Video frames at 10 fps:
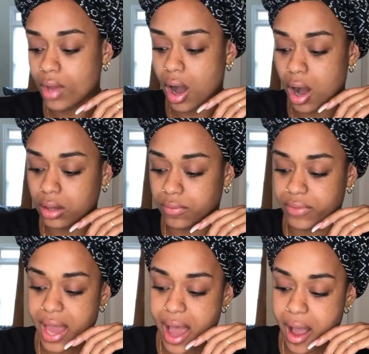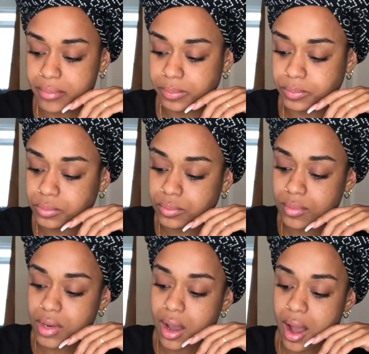All of that.
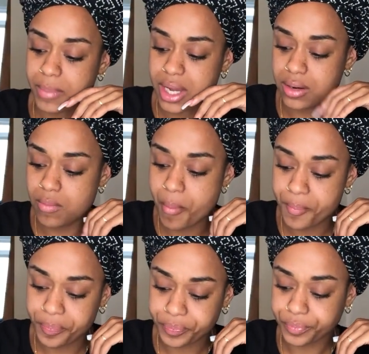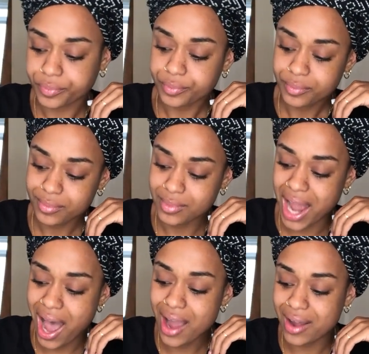I mean,
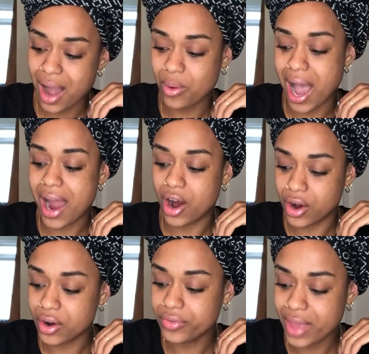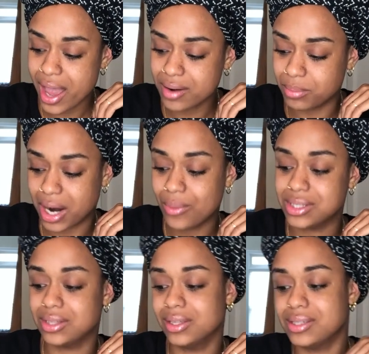I heard that, but I
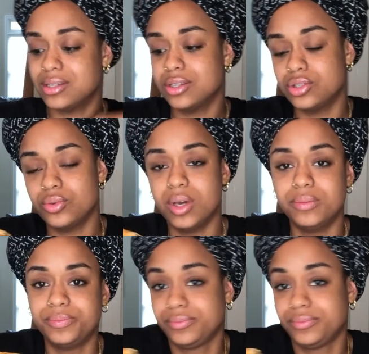wasn't listening to it.